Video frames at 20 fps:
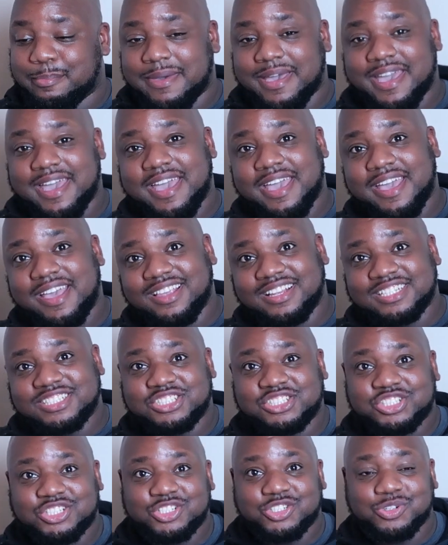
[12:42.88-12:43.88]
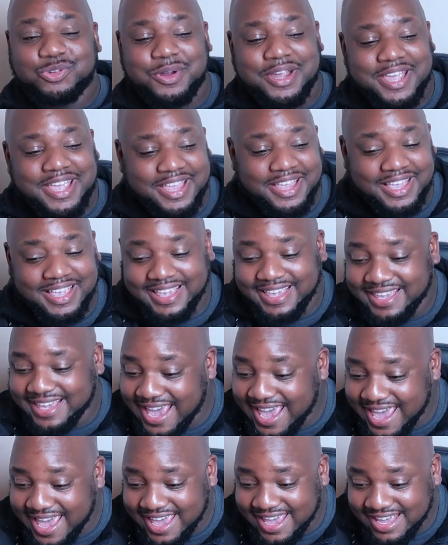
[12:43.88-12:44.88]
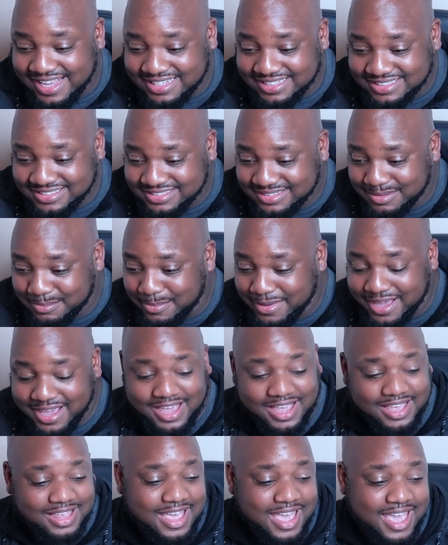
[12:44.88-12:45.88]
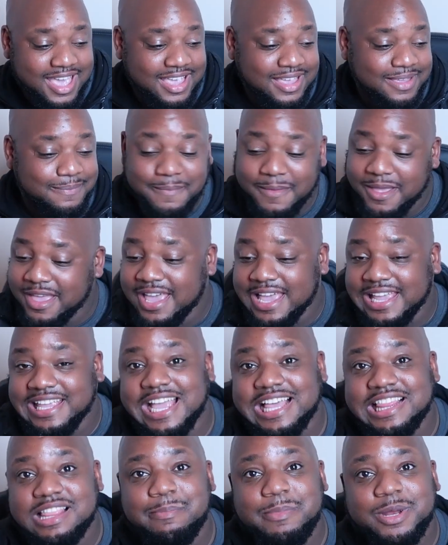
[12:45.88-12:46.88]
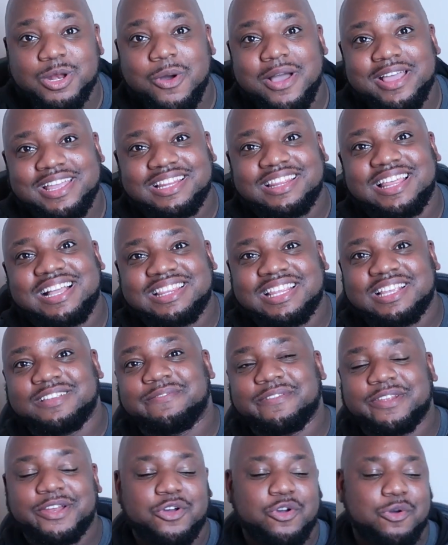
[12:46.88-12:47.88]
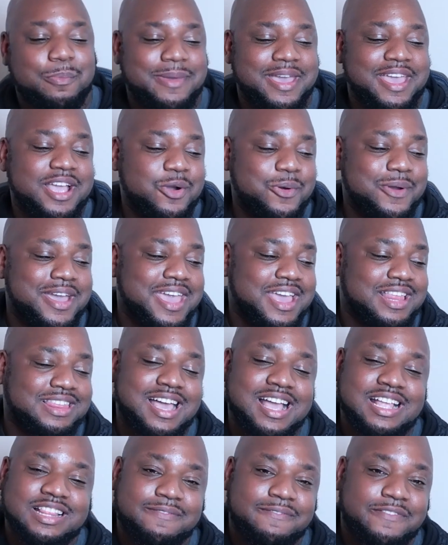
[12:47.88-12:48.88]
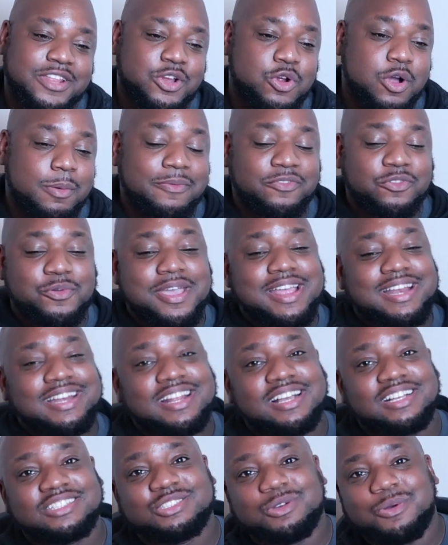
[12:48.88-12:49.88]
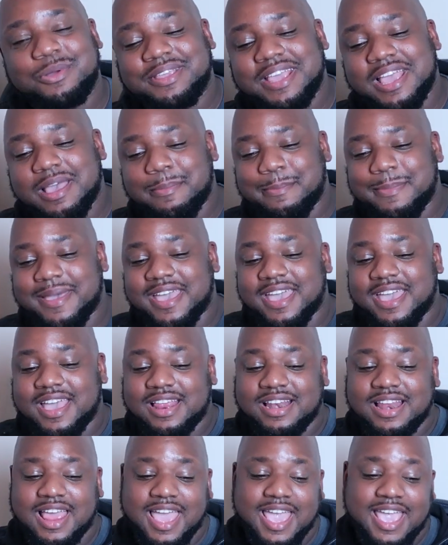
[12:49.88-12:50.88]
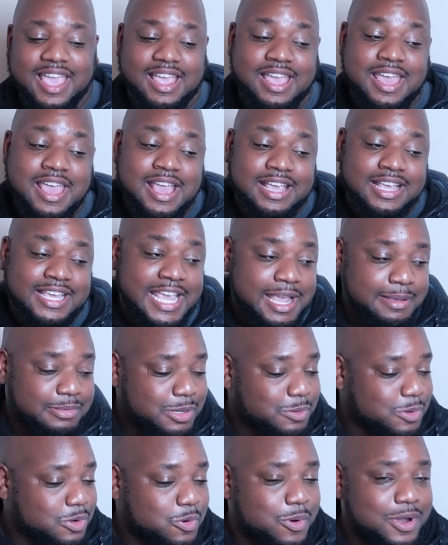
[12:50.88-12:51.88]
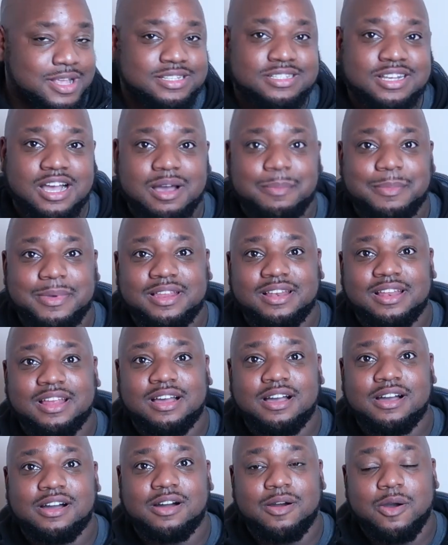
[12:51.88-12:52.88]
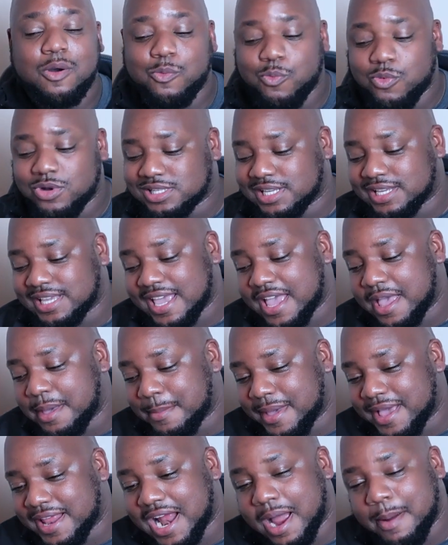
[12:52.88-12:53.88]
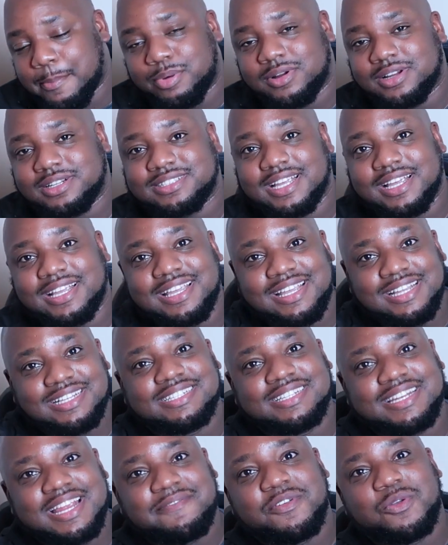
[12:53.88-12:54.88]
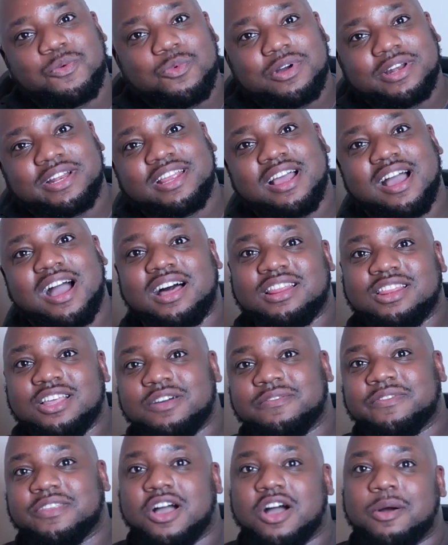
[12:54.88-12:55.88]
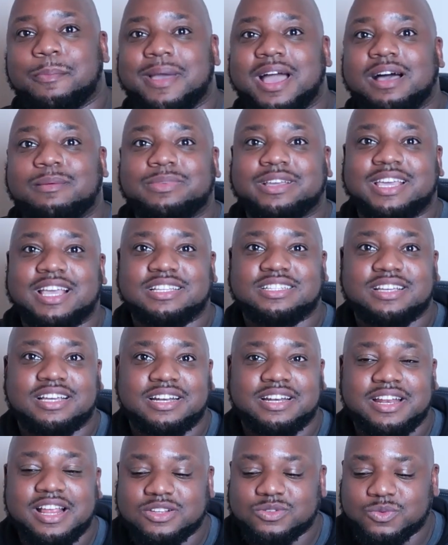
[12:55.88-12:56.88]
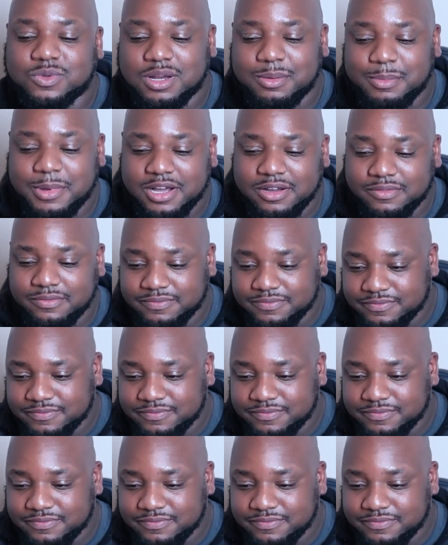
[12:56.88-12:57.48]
Man, straight gas. Man, hey. Yeah, let me know how y'all like this video, man. Go ahead and like the video up if you ain't done so yet, man. Hey, keep the requests coming. Once again, man, I appreciate each and every one of y'all. I love y'all, man. I'm gonna catch y'all on the next one. I'm out.